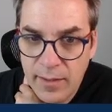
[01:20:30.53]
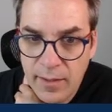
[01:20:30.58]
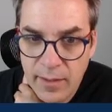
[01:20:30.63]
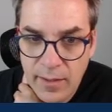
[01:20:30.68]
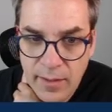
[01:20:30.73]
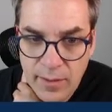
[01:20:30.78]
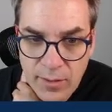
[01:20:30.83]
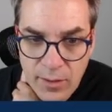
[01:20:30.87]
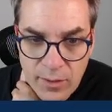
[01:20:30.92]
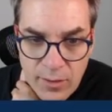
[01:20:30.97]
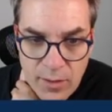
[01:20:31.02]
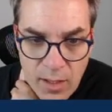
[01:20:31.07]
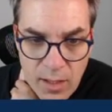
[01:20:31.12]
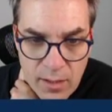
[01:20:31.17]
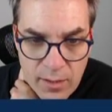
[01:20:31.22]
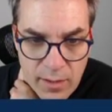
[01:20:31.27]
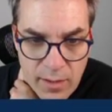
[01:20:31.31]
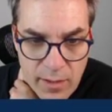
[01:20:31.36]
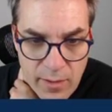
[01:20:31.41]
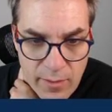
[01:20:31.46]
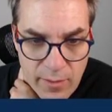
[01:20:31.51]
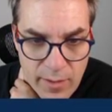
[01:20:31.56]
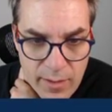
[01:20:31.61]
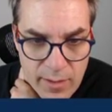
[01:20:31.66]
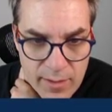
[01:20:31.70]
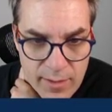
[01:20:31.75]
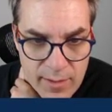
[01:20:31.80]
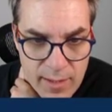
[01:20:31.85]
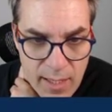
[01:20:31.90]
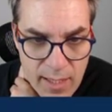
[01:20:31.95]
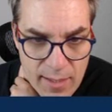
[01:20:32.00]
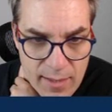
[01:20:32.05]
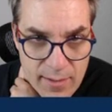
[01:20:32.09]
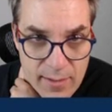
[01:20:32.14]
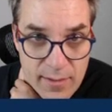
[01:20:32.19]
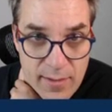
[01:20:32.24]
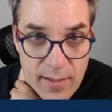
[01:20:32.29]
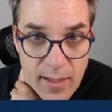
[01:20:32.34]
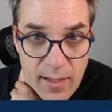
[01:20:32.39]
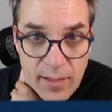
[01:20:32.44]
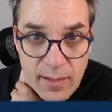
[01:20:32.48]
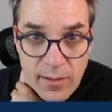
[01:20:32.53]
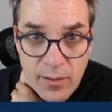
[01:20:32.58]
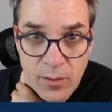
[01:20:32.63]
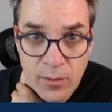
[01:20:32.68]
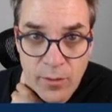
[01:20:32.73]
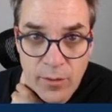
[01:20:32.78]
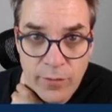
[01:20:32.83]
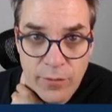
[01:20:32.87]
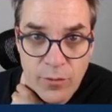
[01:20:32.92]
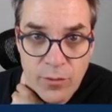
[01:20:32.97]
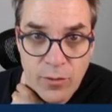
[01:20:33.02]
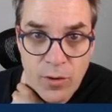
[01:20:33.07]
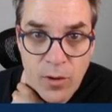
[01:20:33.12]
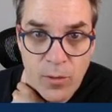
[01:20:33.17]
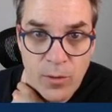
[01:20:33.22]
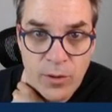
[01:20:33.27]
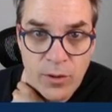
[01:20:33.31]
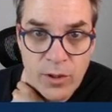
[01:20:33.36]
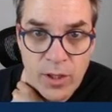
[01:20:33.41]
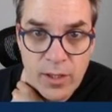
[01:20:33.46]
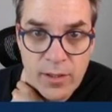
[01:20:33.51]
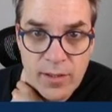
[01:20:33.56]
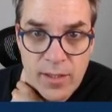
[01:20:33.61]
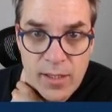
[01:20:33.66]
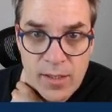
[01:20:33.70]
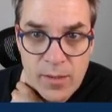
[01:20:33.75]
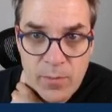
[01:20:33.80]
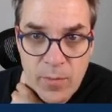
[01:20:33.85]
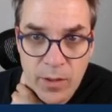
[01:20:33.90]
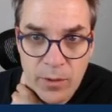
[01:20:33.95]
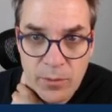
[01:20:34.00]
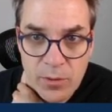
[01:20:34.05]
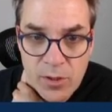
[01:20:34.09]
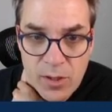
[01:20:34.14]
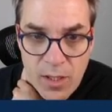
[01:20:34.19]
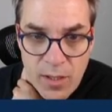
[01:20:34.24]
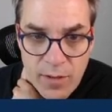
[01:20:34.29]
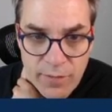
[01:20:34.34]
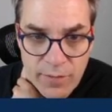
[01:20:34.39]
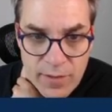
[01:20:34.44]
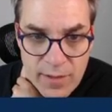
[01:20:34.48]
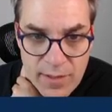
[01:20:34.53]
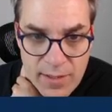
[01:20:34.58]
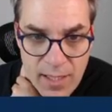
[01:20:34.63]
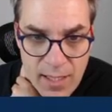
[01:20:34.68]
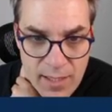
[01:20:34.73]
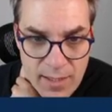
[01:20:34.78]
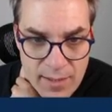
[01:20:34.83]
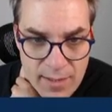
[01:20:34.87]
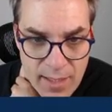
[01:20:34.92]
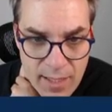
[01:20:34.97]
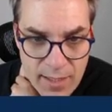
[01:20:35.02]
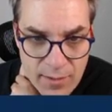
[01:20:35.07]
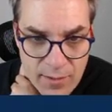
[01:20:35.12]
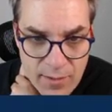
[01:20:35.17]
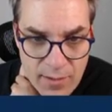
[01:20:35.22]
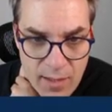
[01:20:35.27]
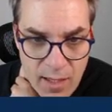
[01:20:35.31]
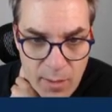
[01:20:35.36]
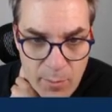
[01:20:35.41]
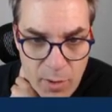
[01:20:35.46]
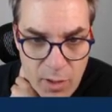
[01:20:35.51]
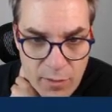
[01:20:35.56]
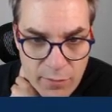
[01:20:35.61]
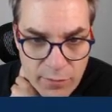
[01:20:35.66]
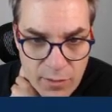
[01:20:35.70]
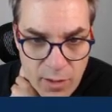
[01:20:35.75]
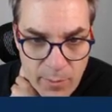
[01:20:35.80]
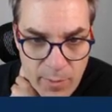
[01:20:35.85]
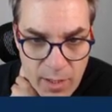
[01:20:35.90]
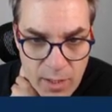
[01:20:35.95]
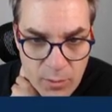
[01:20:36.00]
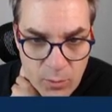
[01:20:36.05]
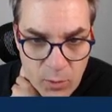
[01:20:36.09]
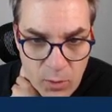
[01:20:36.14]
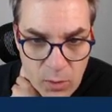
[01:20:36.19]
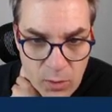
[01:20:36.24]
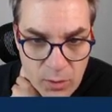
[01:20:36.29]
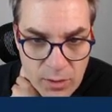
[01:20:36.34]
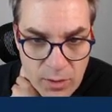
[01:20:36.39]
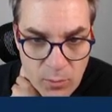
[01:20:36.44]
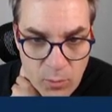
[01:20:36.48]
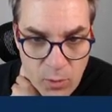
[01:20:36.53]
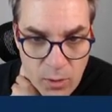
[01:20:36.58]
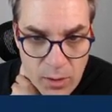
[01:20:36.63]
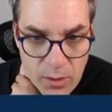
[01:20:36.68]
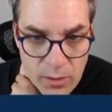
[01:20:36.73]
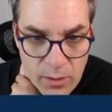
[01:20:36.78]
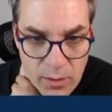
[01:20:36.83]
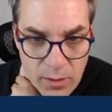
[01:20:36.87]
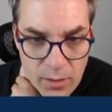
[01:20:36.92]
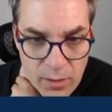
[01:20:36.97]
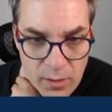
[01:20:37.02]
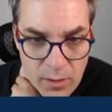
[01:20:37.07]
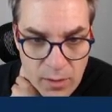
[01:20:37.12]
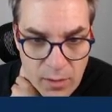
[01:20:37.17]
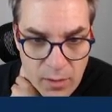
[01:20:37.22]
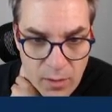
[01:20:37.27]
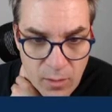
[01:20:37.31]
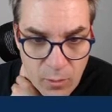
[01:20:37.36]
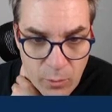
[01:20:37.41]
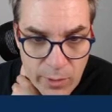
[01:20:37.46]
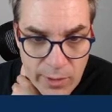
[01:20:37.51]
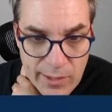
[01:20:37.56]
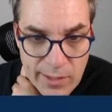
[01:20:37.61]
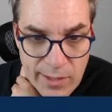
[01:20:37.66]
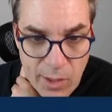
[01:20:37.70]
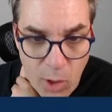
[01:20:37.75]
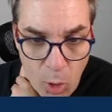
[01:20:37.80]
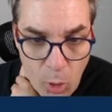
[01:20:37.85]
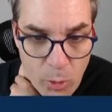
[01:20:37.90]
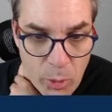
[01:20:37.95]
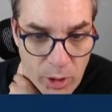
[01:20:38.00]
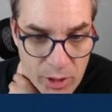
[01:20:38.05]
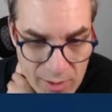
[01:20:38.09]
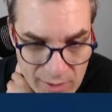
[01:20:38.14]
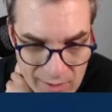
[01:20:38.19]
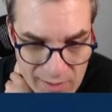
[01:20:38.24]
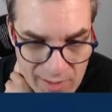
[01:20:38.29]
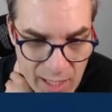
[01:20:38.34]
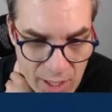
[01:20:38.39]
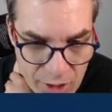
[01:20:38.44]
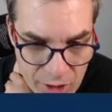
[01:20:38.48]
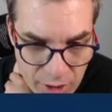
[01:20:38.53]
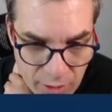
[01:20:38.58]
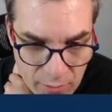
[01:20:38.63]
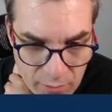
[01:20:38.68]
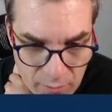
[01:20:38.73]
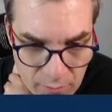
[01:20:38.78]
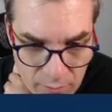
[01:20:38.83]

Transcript: in the doc here, it says that, you know, if you go in .NET Microsoft, it says that the above command will only work with the open session.